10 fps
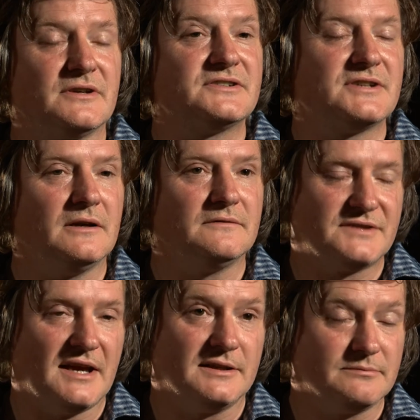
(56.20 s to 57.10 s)

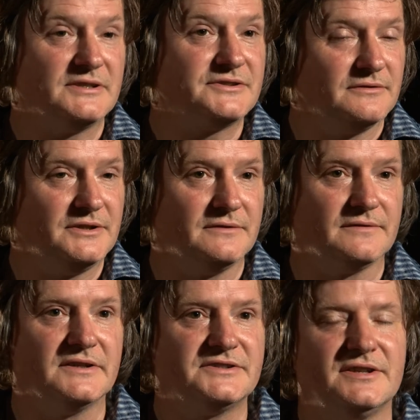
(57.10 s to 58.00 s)
ourselves and Bristol
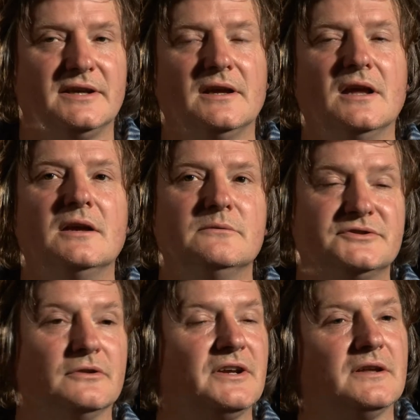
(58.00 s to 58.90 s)
University,
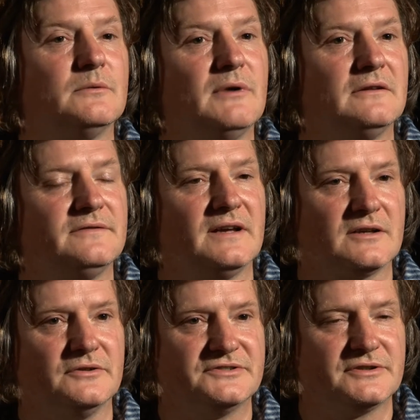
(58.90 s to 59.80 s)
was looking at the welfare
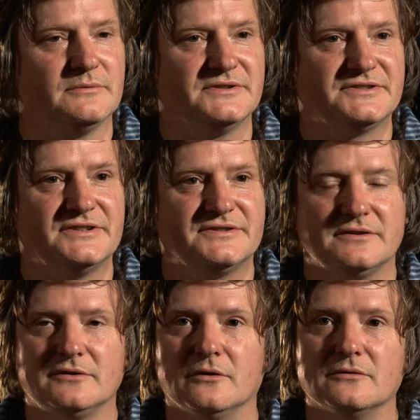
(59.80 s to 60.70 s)
consequences
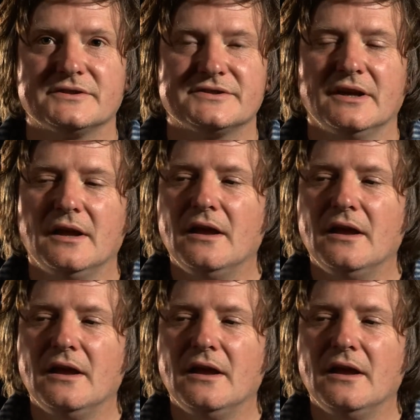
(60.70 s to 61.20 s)
of the dogs,